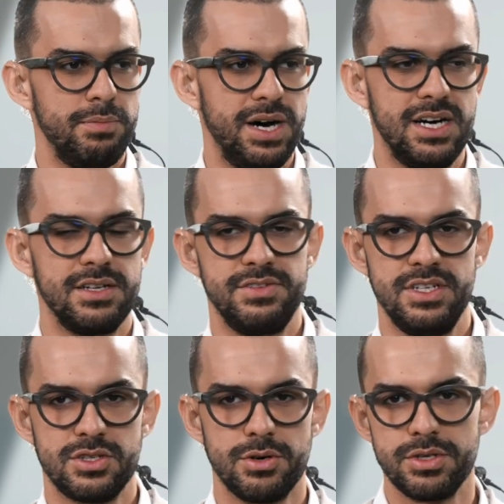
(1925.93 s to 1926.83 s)
part of
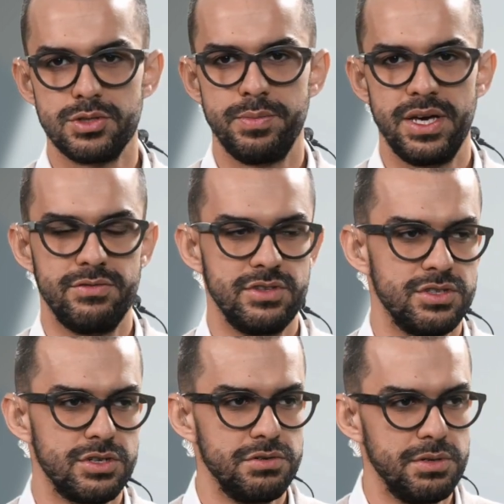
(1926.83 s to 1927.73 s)
it is going to pay for
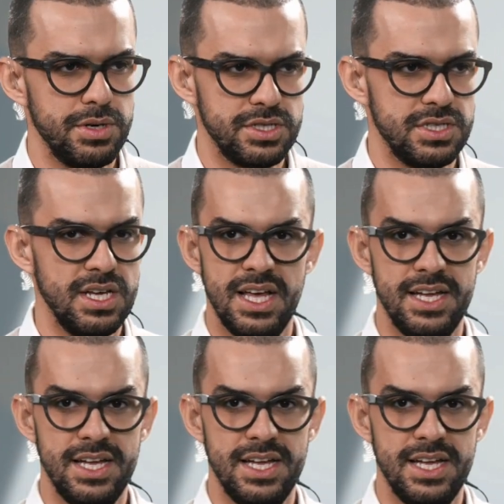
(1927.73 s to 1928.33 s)
the security budget.